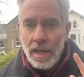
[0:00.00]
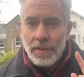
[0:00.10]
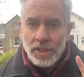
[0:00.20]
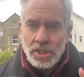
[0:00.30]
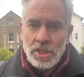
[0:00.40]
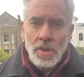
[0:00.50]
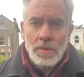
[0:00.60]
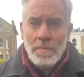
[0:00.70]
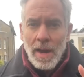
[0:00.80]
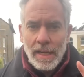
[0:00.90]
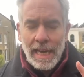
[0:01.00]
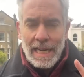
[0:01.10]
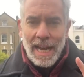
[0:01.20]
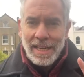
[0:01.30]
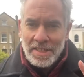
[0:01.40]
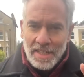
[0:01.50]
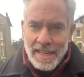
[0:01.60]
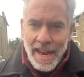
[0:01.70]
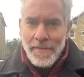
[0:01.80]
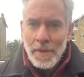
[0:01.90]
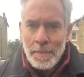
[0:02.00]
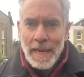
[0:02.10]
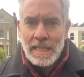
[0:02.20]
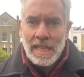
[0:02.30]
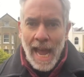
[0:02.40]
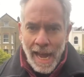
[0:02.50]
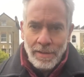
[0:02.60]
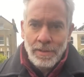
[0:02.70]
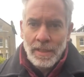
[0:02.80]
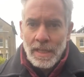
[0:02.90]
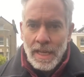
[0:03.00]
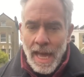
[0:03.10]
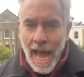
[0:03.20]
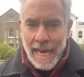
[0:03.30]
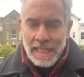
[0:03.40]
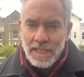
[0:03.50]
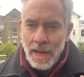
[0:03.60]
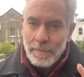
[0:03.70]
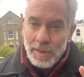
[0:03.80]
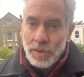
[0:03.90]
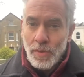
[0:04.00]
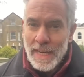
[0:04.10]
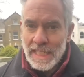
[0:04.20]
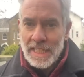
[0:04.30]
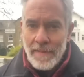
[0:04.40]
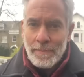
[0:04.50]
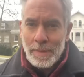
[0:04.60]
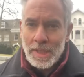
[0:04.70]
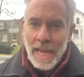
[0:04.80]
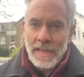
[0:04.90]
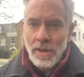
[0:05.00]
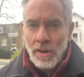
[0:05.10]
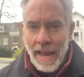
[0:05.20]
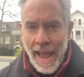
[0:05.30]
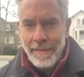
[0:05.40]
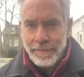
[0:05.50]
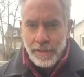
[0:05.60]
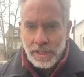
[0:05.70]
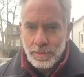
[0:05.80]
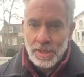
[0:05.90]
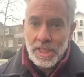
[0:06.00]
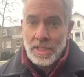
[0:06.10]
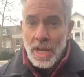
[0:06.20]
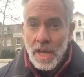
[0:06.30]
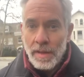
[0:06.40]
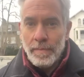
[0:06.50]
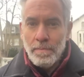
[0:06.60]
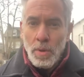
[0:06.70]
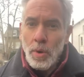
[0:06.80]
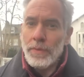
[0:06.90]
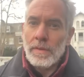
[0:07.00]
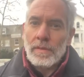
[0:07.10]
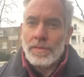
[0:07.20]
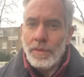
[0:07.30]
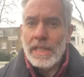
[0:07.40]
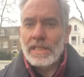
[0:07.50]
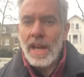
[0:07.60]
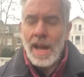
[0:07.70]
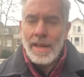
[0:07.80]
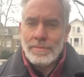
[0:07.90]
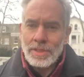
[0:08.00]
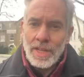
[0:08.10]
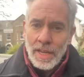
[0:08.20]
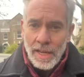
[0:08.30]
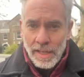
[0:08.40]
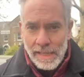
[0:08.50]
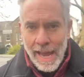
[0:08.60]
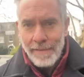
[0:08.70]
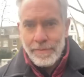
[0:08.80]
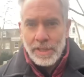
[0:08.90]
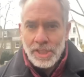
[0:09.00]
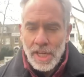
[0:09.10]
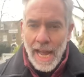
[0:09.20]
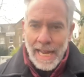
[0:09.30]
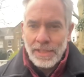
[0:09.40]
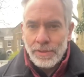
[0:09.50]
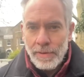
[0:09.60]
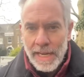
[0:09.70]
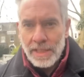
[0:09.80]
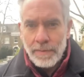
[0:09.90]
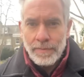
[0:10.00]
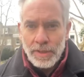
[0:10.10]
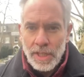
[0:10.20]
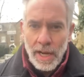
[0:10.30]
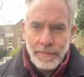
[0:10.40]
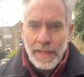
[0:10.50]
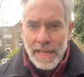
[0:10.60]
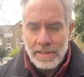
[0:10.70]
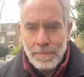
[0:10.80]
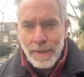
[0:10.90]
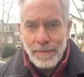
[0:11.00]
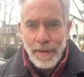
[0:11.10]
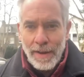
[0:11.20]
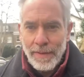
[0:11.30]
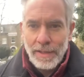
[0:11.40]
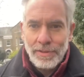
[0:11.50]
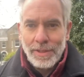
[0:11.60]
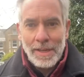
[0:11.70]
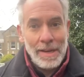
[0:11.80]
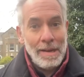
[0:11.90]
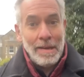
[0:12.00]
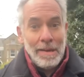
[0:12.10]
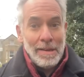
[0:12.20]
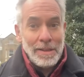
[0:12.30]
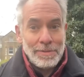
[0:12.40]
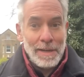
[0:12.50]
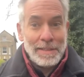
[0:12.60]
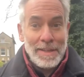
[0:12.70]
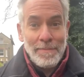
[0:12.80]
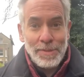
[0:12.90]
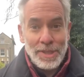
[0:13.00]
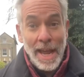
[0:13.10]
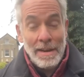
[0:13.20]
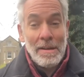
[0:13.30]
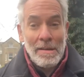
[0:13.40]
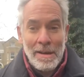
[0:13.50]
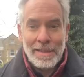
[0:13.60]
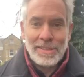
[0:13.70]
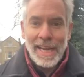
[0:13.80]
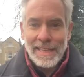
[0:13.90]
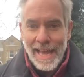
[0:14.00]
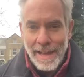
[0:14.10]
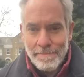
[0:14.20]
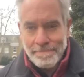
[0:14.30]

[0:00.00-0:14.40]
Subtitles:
the stock market has never been down, and it's up 27% on average, which is more than 3 times the average annual rate of return for the S&P 500. 27%, I'll take that.